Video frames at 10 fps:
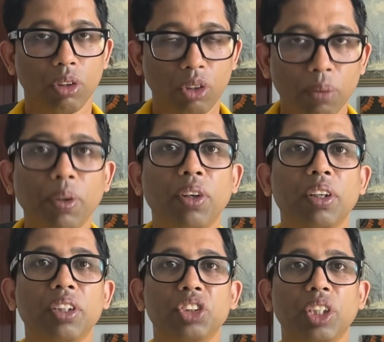common
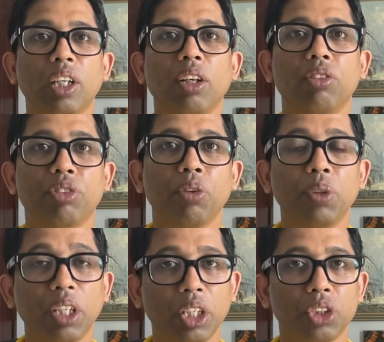channel of
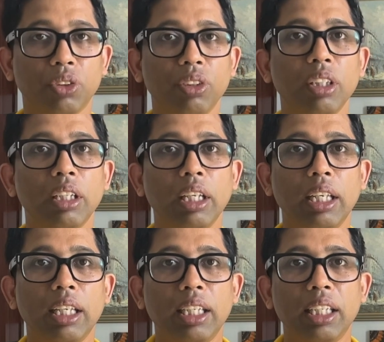communication.
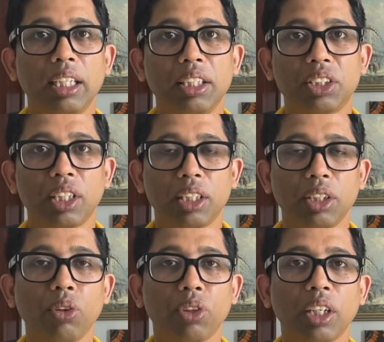In
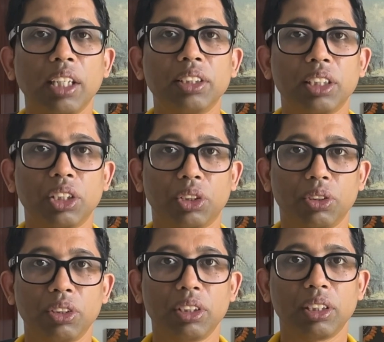certain
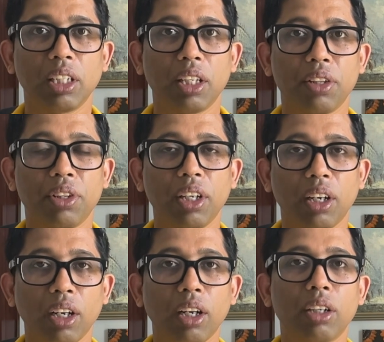organizations,
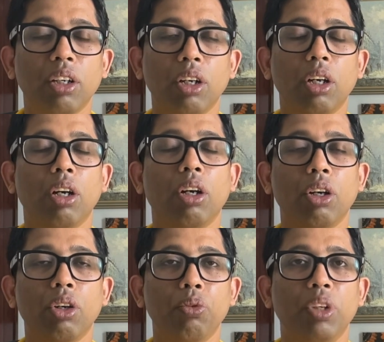there are
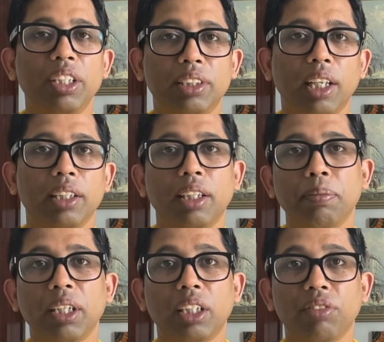ways, like they
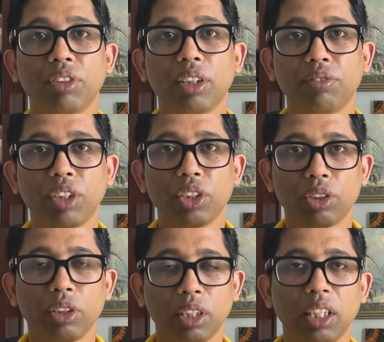might have
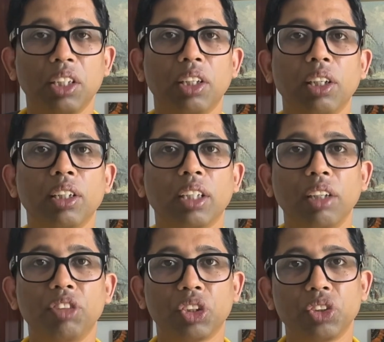their internal
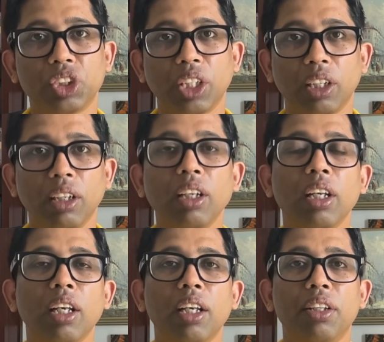television channel.
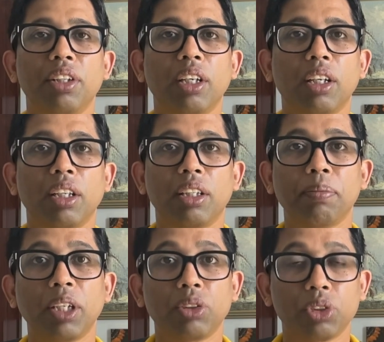They
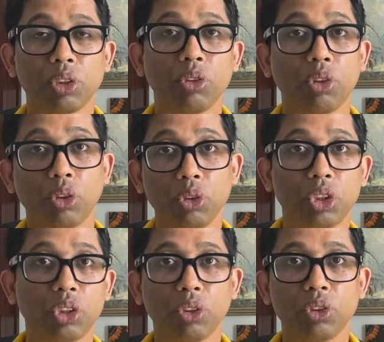might also do road
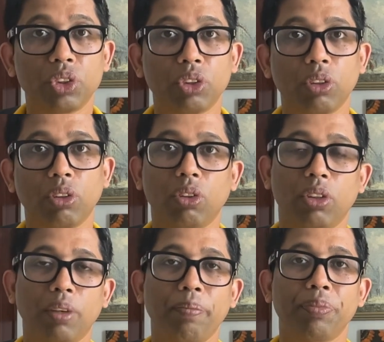shows, or